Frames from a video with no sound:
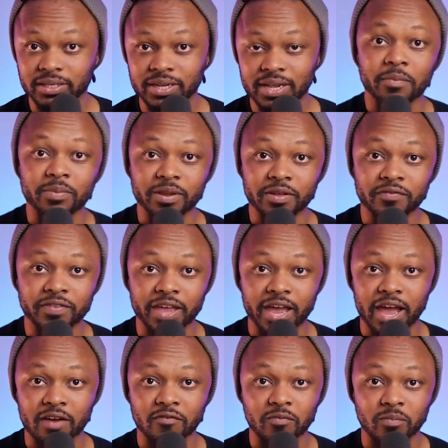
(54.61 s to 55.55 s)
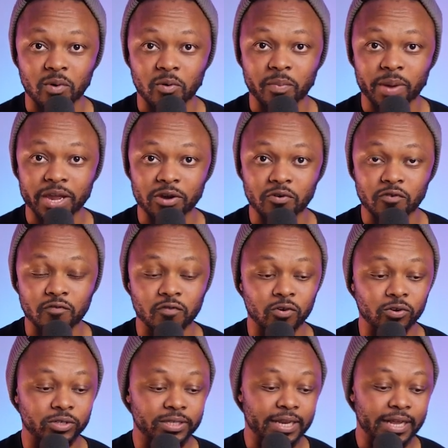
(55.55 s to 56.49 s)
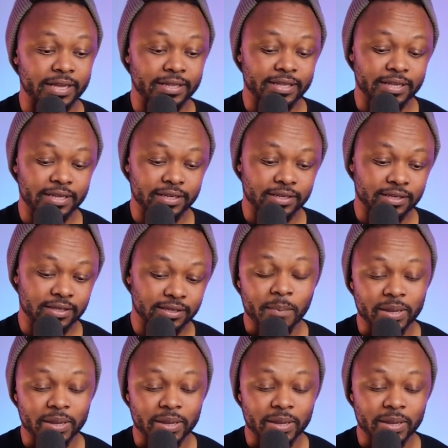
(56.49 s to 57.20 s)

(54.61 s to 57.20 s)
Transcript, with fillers: I believe they have more microphones like this,